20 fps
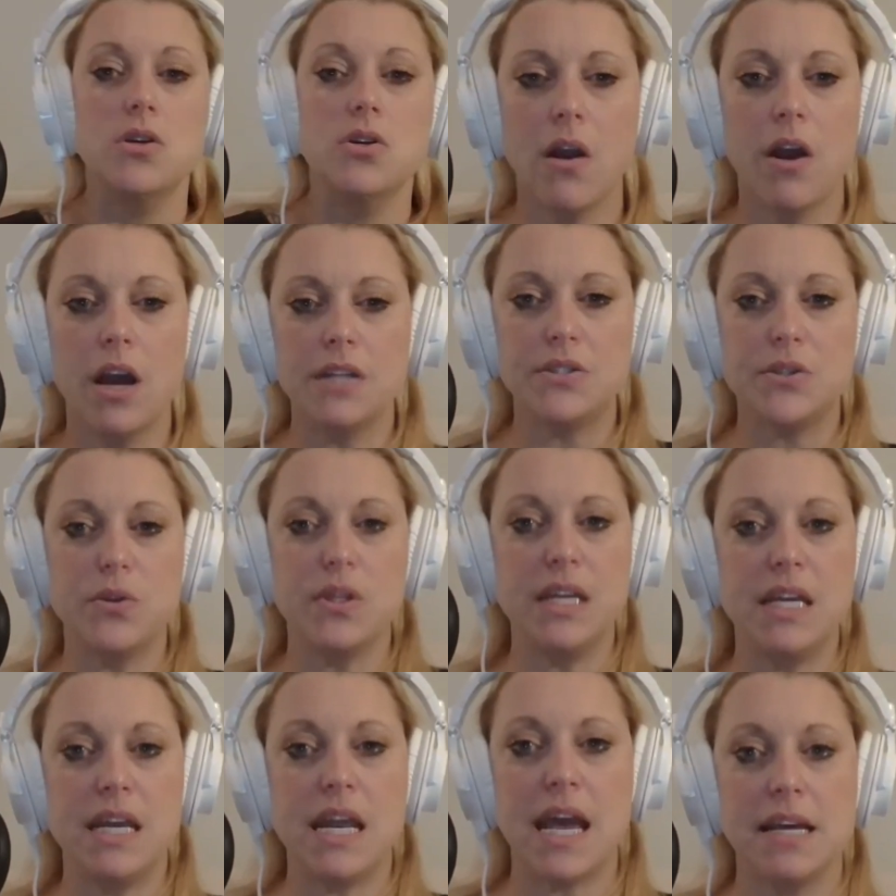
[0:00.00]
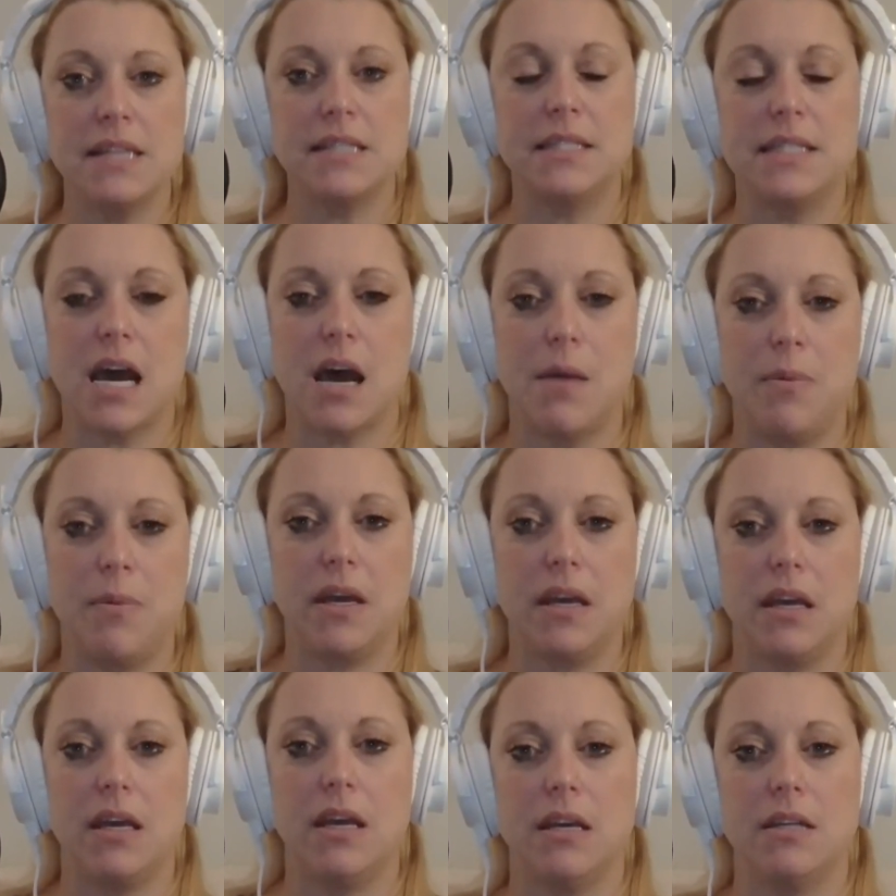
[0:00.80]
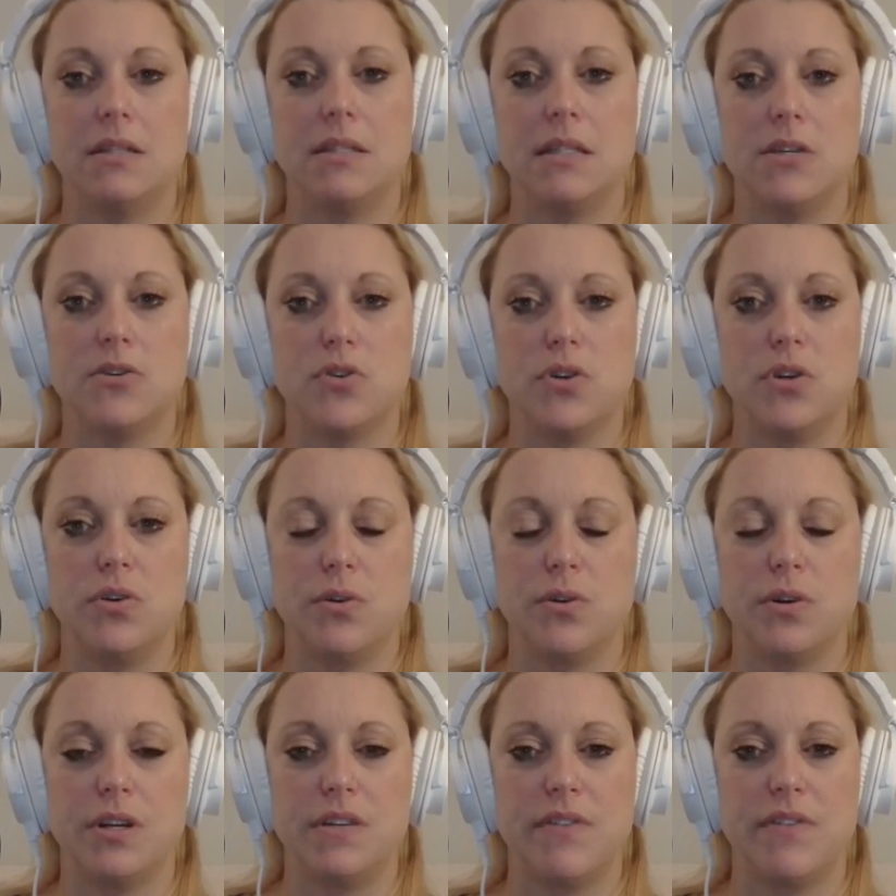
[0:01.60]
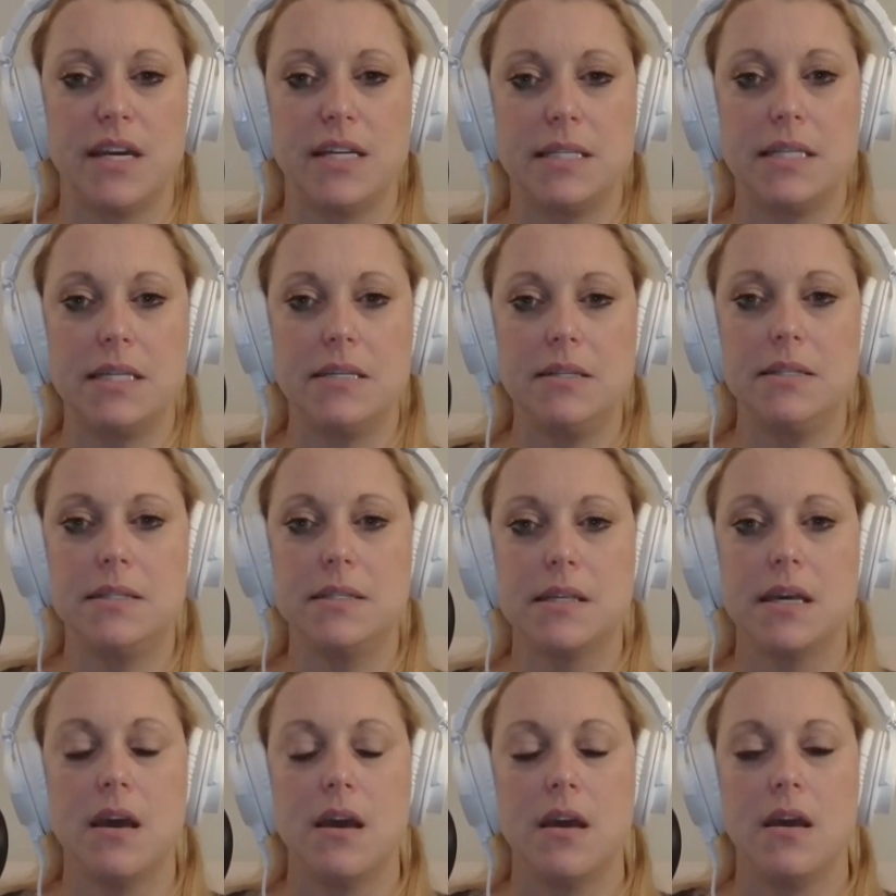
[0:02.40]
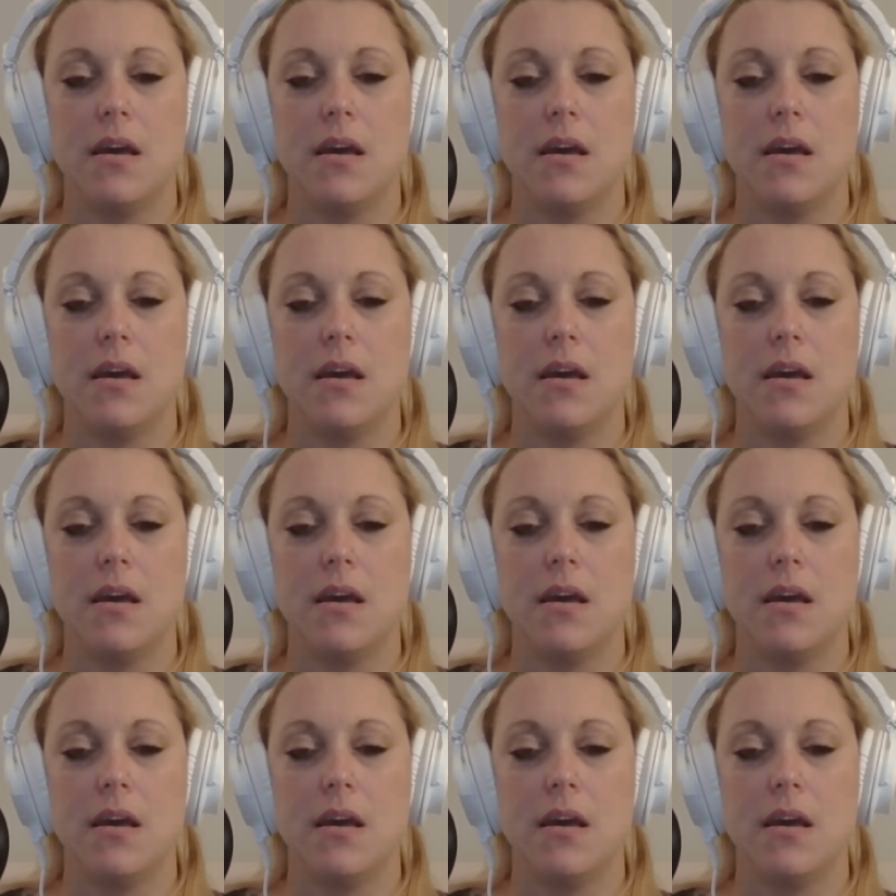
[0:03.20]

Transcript: All right, so the next topic is intrauterine devices.